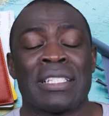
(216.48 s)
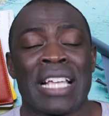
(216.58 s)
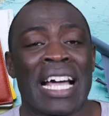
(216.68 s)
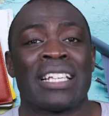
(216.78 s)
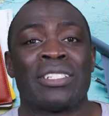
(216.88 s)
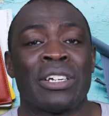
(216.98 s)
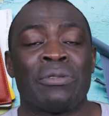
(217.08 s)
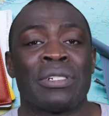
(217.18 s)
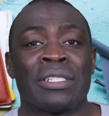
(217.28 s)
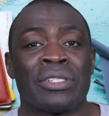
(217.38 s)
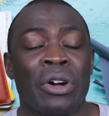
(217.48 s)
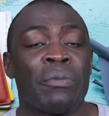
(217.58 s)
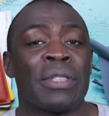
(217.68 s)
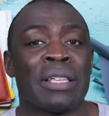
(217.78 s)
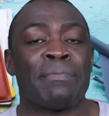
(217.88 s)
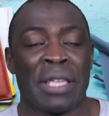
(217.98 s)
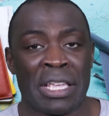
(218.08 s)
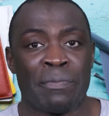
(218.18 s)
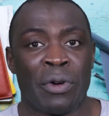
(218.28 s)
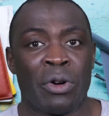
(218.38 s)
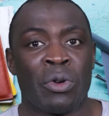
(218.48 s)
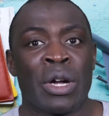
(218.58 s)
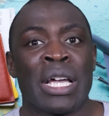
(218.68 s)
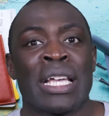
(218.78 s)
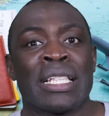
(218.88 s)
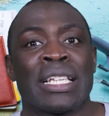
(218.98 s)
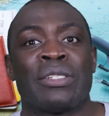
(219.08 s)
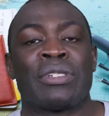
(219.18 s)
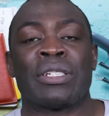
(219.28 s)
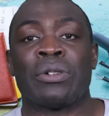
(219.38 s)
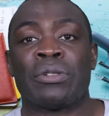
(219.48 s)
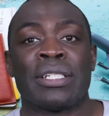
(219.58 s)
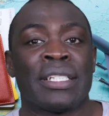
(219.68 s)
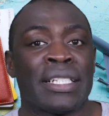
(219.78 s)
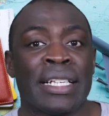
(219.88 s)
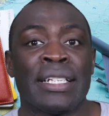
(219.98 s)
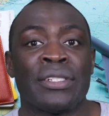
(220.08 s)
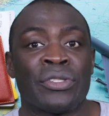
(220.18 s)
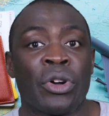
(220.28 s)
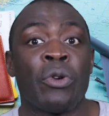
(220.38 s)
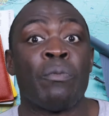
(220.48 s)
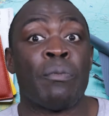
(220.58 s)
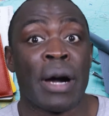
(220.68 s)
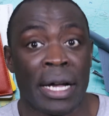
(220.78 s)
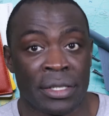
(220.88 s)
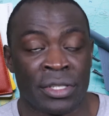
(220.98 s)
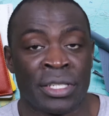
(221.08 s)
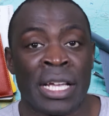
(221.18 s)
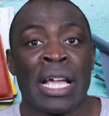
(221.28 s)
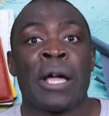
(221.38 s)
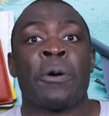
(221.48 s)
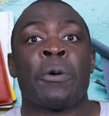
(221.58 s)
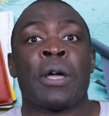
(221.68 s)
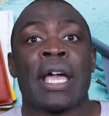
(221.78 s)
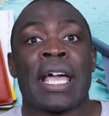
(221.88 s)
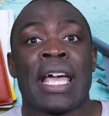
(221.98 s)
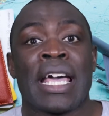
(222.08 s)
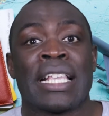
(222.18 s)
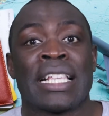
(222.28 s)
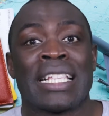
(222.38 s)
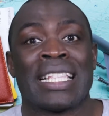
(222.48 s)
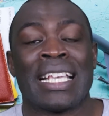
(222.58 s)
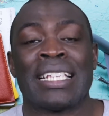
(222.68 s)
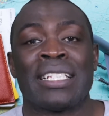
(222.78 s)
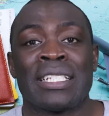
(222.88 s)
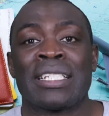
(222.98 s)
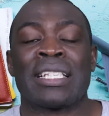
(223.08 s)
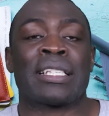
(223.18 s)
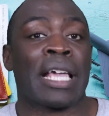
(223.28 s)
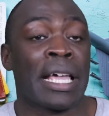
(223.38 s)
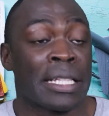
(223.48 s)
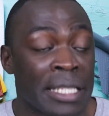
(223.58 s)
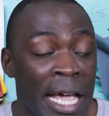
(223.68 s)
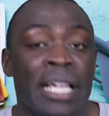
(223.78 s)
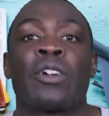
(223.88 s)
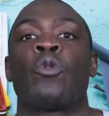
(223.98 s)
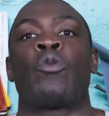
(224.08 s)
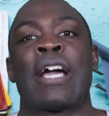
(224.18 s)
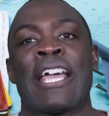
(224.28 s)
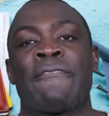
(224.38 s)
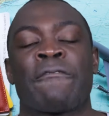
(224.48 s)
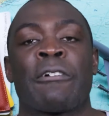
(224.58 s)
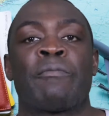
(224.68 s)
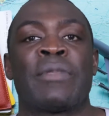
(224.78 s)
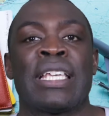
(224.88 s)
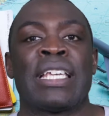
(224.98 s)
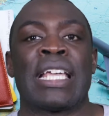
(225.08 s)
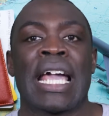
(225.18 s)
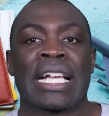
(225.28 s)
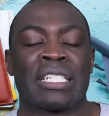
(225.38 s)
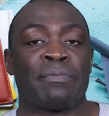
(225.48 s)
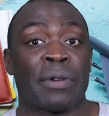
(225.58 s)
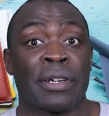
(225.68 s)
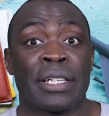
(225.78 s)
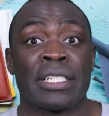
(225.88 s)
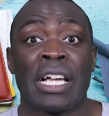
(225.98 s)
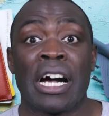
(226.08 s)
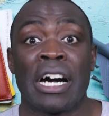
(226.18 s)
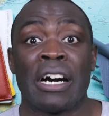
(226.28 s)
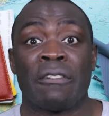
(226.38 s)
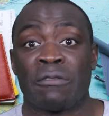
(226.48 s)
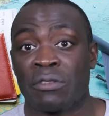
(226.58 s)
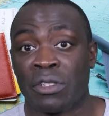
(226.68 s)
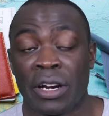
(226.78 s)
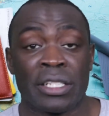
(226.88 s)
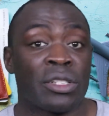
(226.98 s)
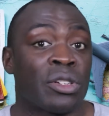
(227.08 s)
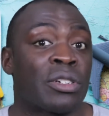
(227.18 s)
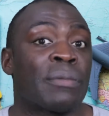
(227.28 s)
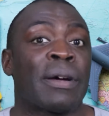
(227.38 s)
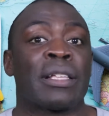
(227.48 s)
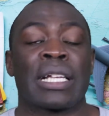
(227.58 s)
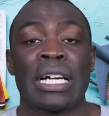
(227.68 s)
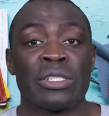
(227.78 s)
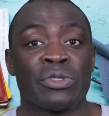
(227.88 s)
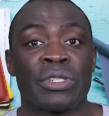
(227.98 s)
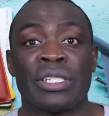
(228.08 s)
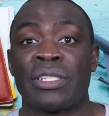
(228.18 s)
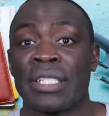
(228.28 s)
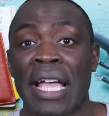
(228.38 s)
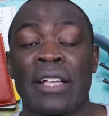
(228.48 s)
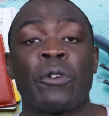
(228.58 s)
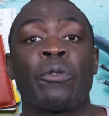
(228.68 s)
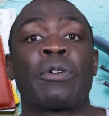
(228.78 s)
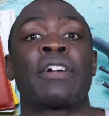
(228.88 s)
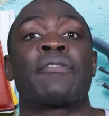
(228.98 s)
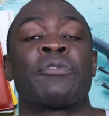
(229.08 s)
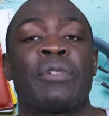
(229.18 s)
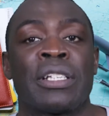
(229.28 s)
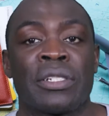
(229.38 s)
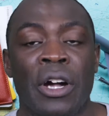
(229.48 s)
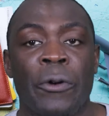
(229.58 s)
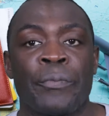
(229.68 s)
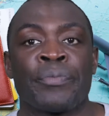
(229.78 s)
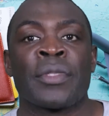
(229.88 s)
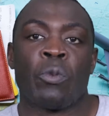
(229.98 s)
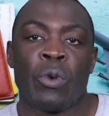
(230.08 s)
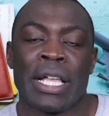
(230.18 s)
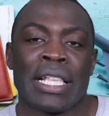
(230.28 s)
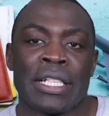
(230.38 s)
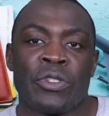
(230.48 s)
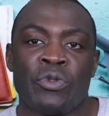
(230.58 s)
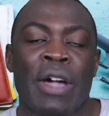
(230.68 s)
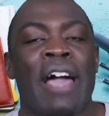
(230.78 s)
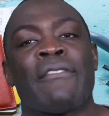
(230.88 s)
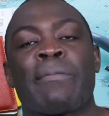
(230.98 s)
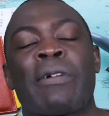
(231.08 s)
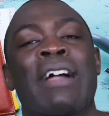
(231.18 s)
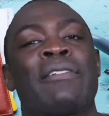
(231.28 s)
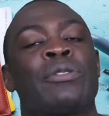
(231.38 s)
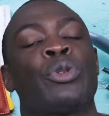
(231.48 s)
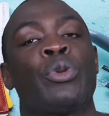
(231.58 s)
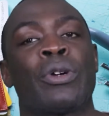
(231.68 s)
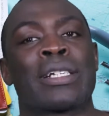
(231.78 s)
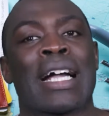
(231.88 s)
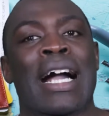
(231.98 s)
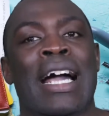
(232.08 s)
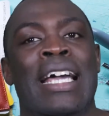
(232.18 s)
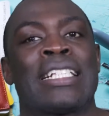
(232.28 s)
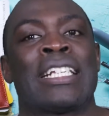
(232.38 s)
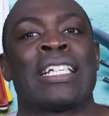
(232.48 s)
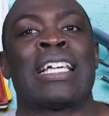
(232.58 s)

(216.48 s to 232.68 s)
gotta deal with so many people that you can only see so much. And this can take away from the experience of trying to learn about a country, state, or wherever you want to go. When you have a private tour guide,